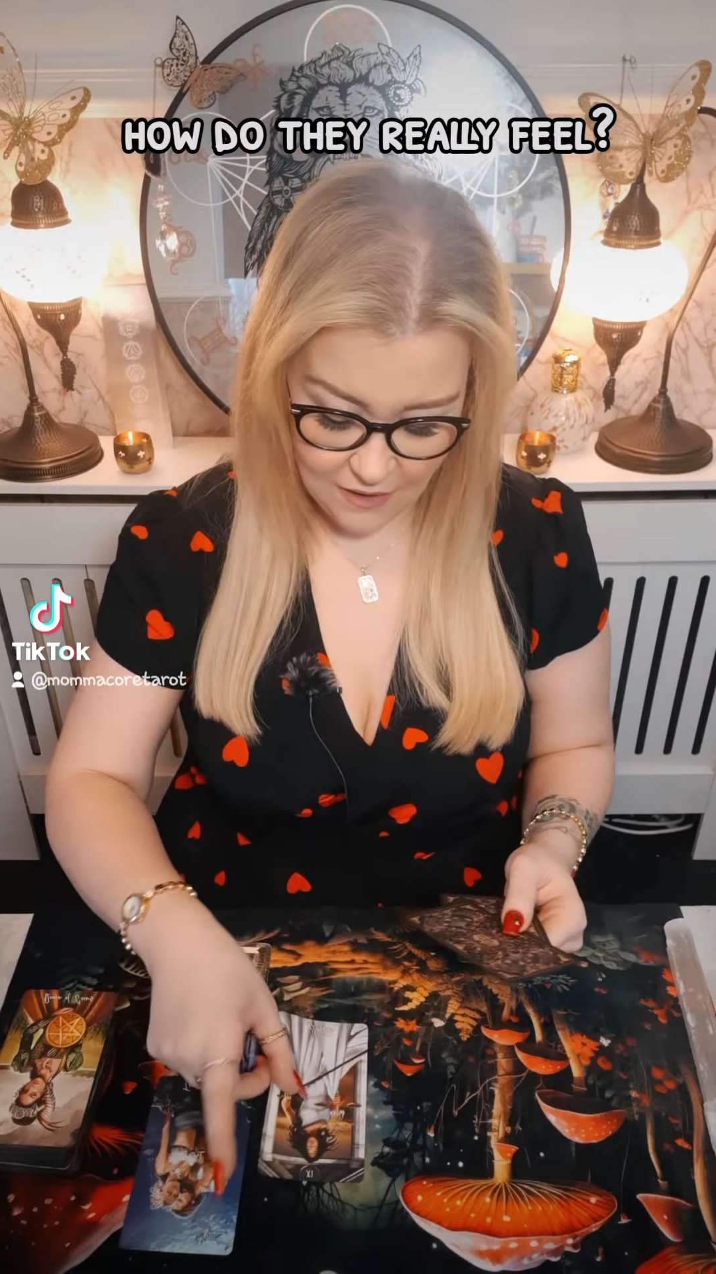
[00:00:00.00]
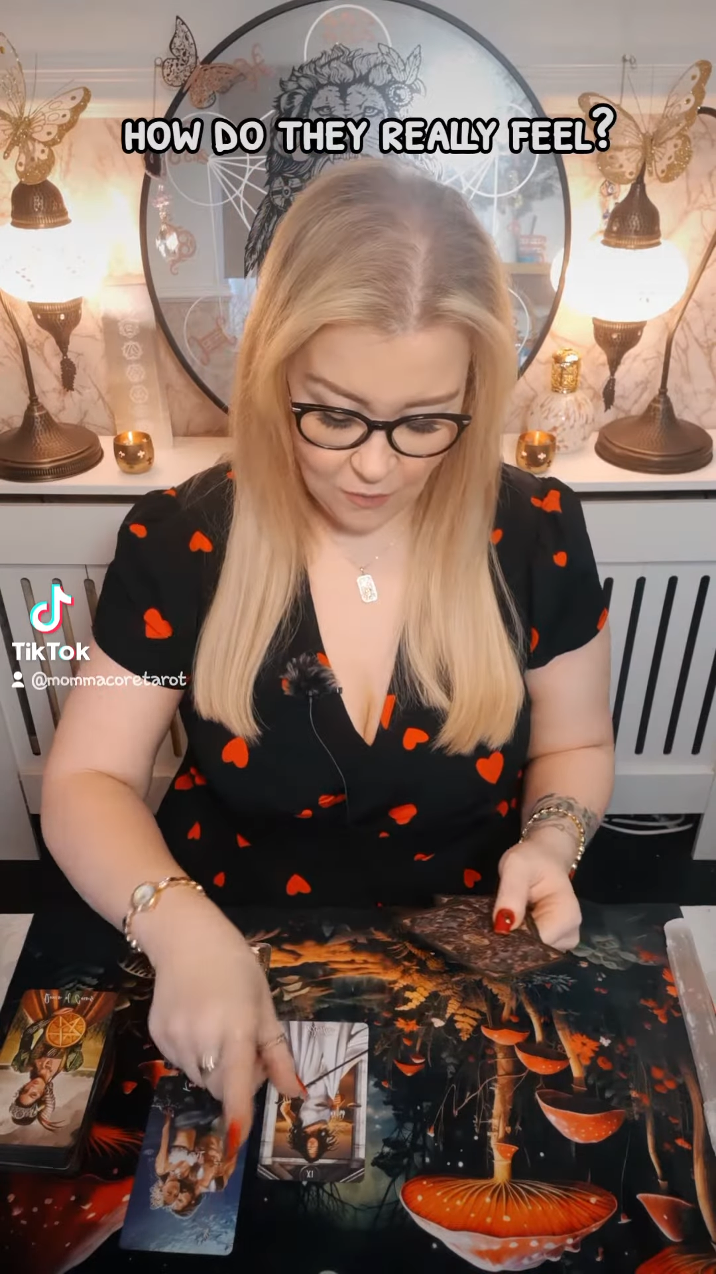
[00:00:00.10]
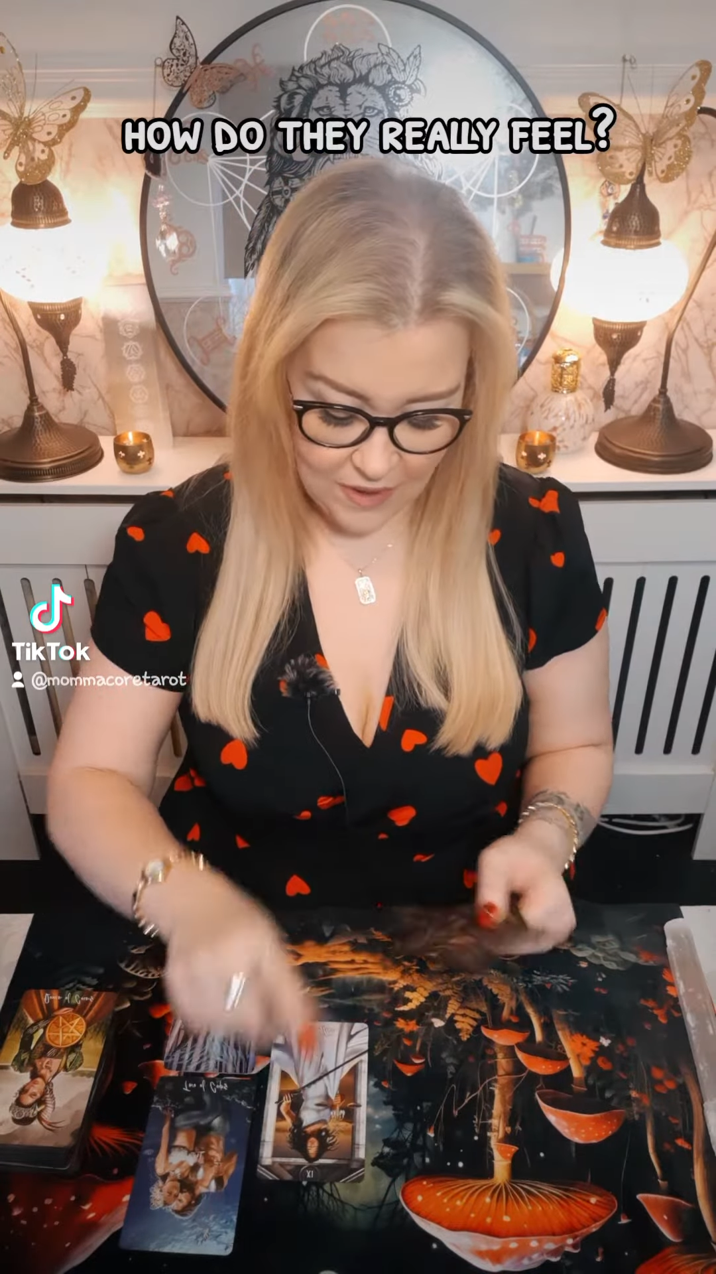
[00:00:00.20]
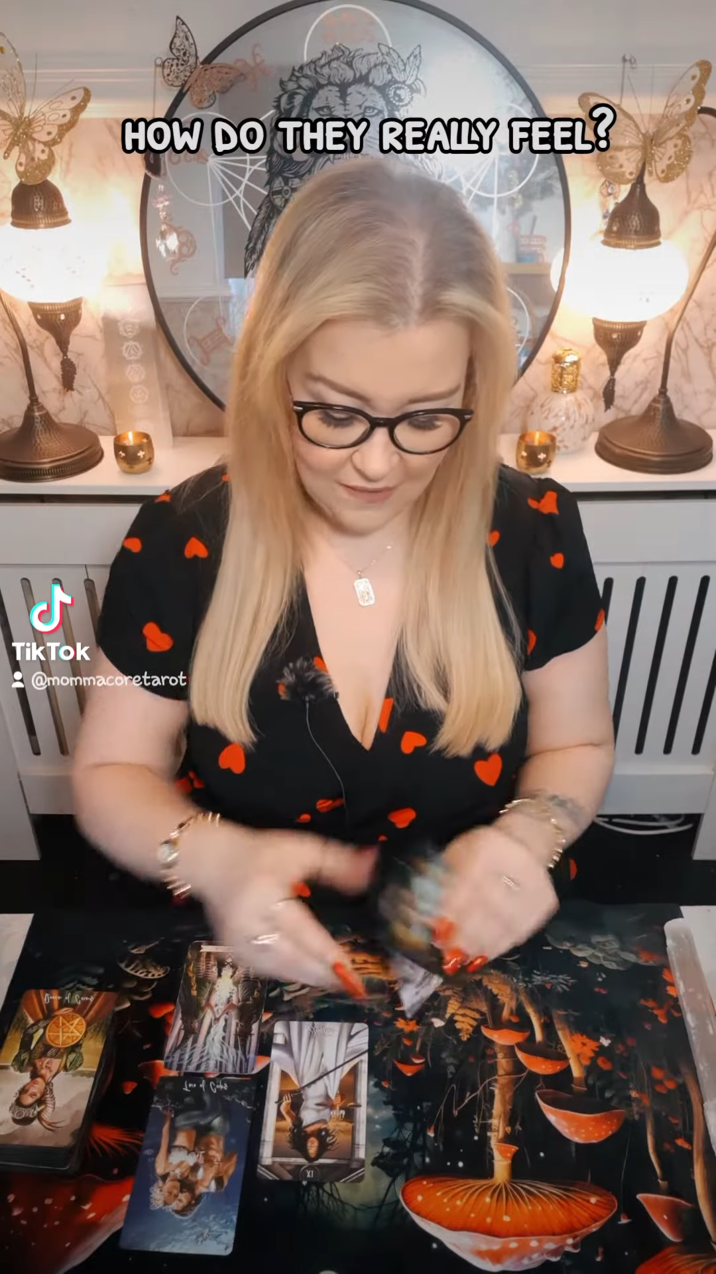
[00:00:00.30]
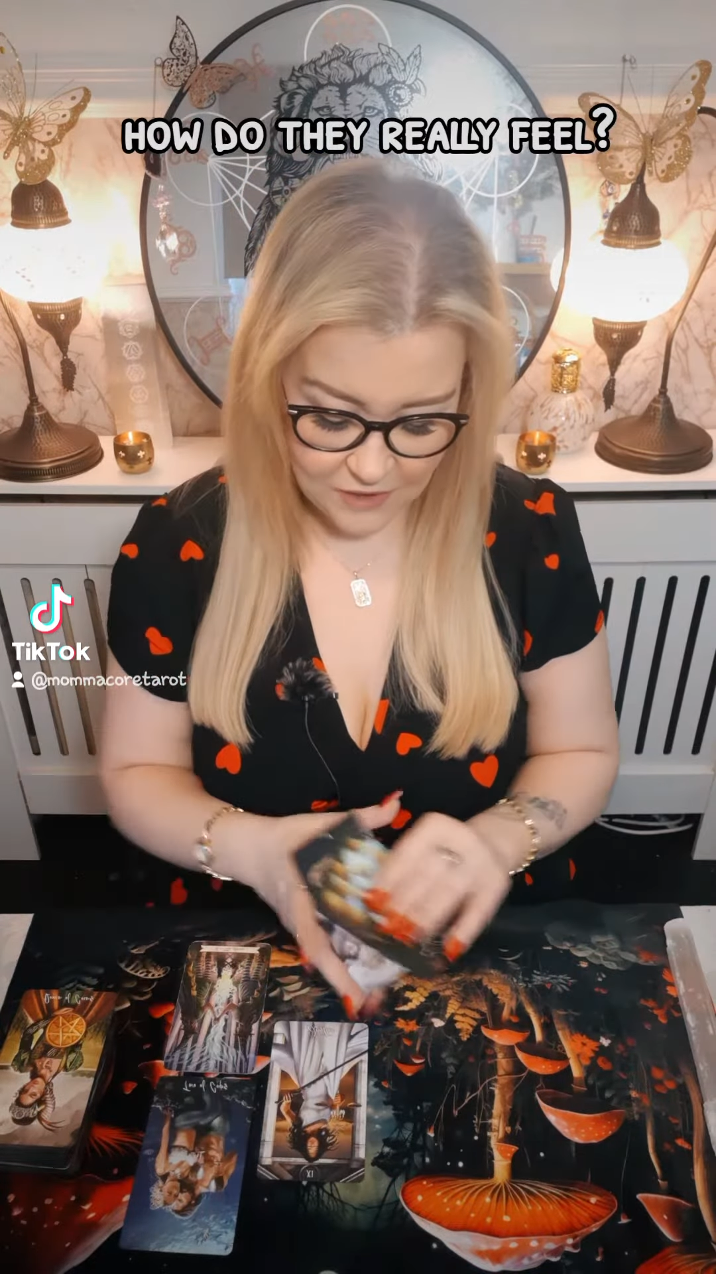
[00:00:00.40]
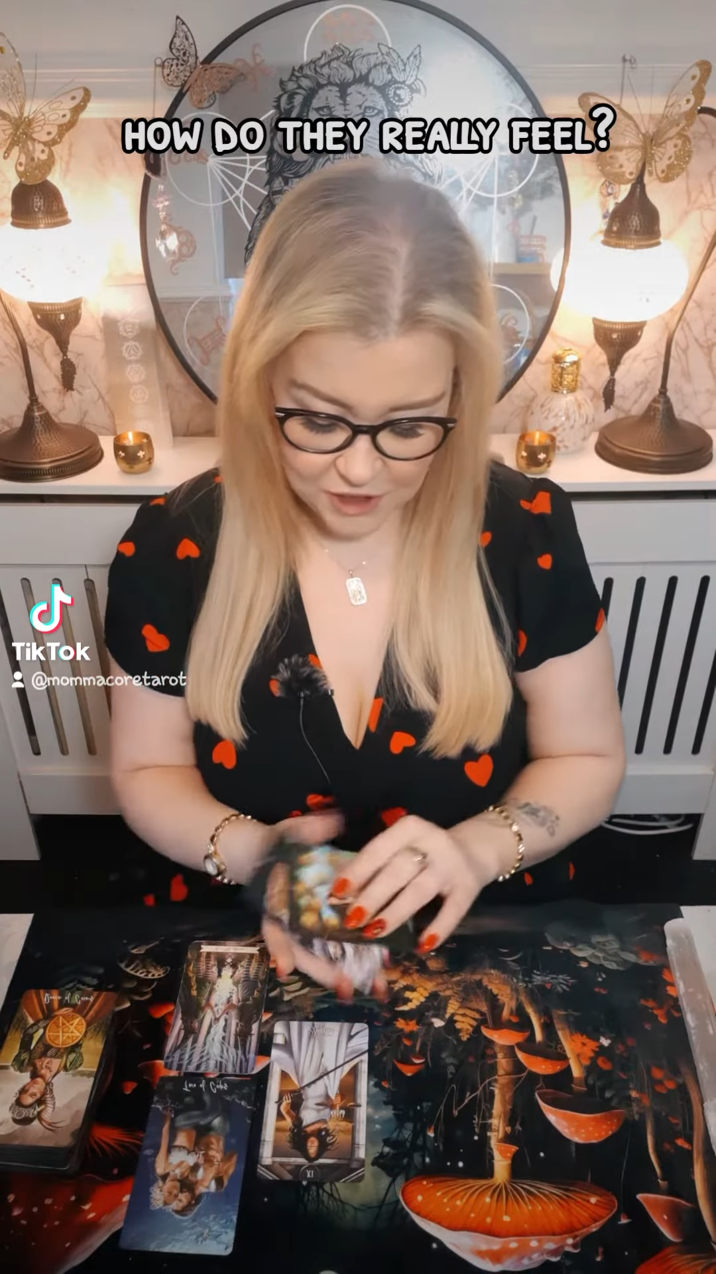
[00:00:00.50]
We have